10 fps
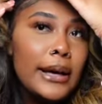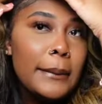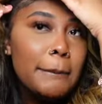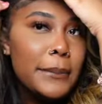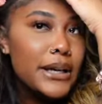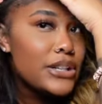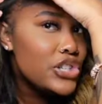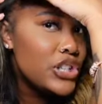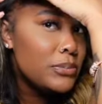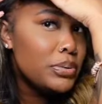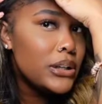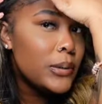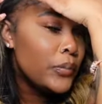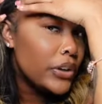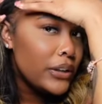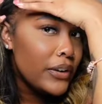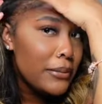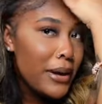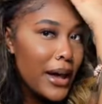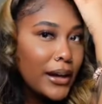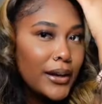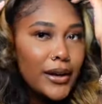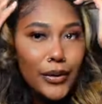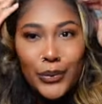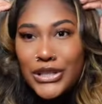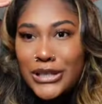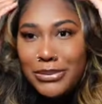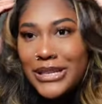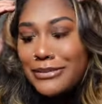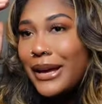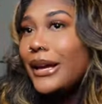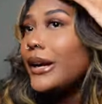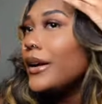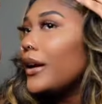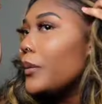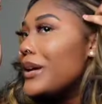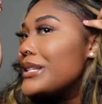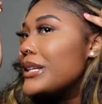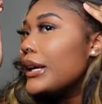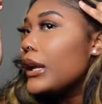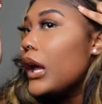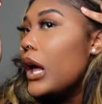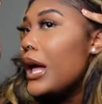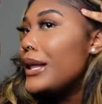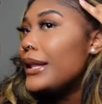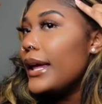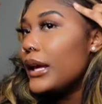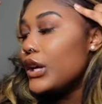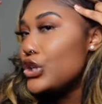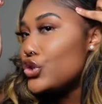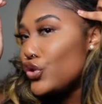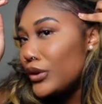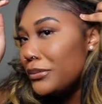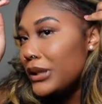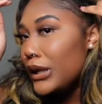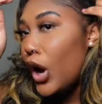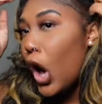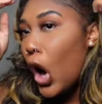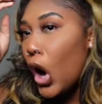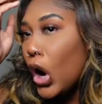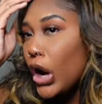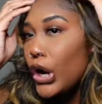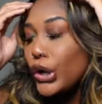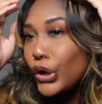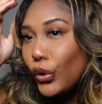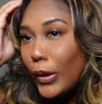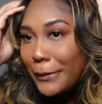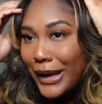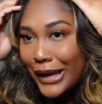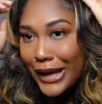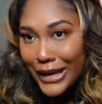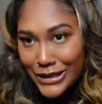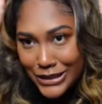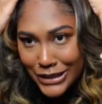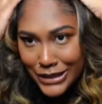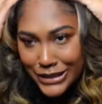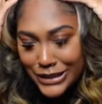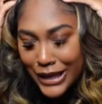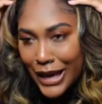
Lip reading: But she put them really far back, and when she pressed my hair, it wasn't like extremely hard on my edges.